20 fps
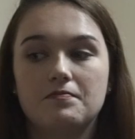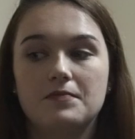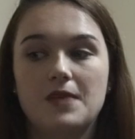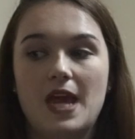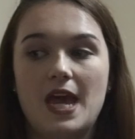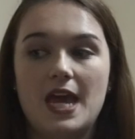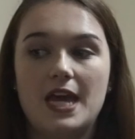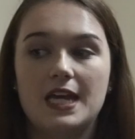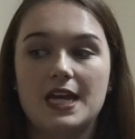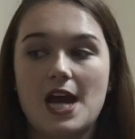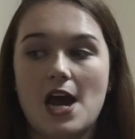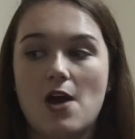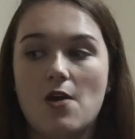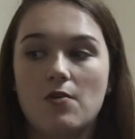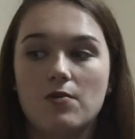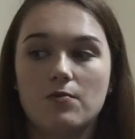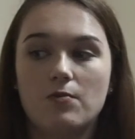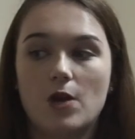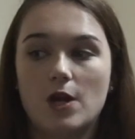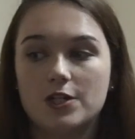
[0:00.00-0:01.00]
hang
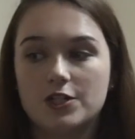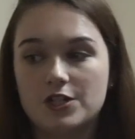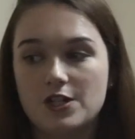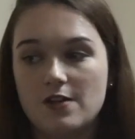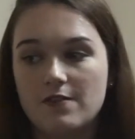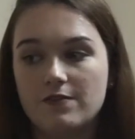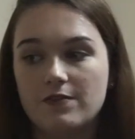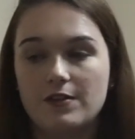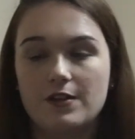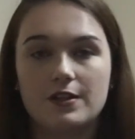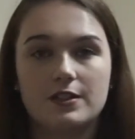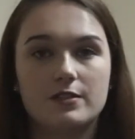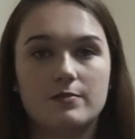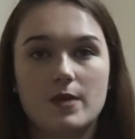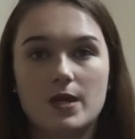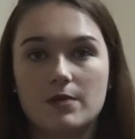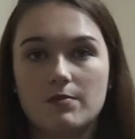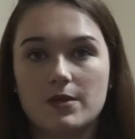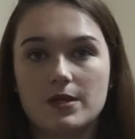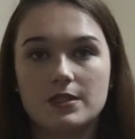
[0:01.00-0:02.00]
out, watch Netflix,
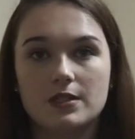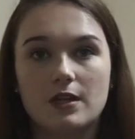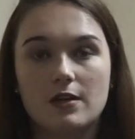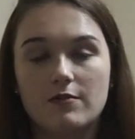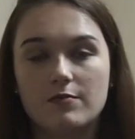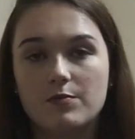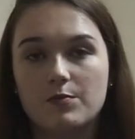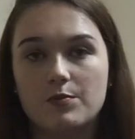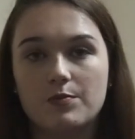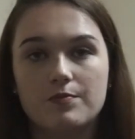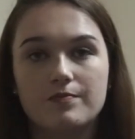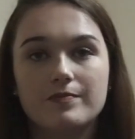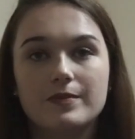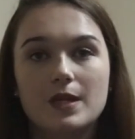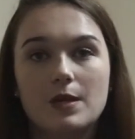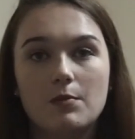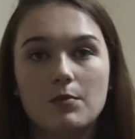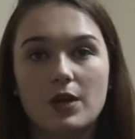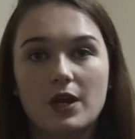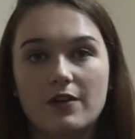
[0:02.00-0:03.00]
make myself
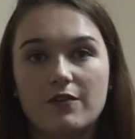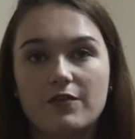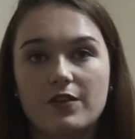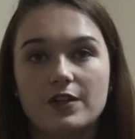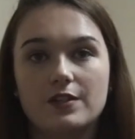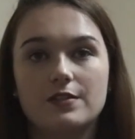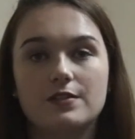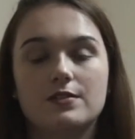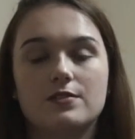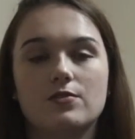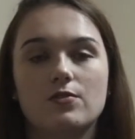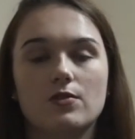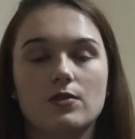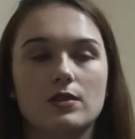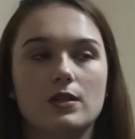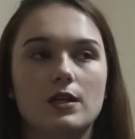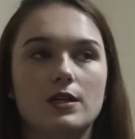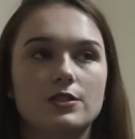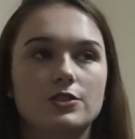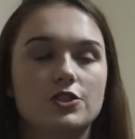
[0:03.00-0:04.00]
breakfast or
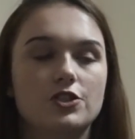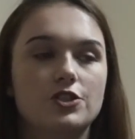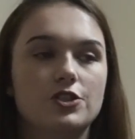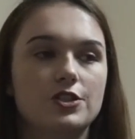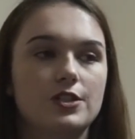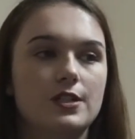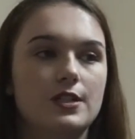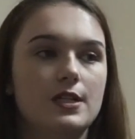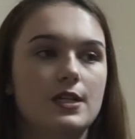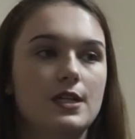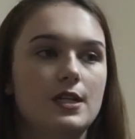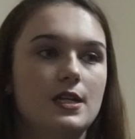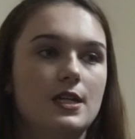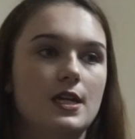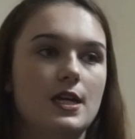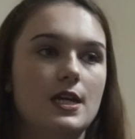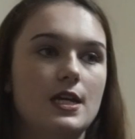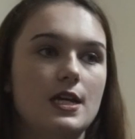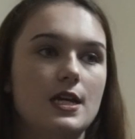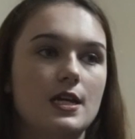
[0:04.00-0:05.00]
lunch,
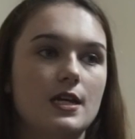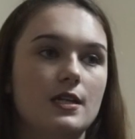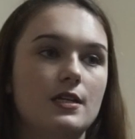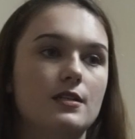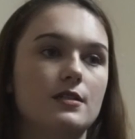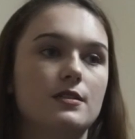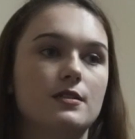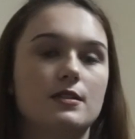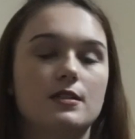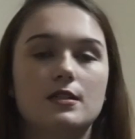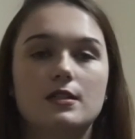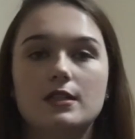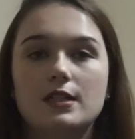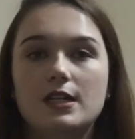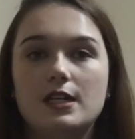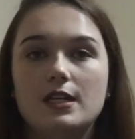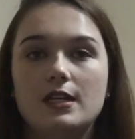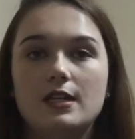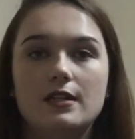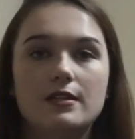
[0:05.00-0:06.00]
and
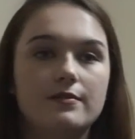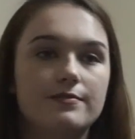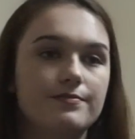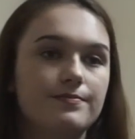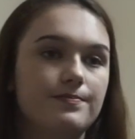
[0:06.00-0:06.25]
clean,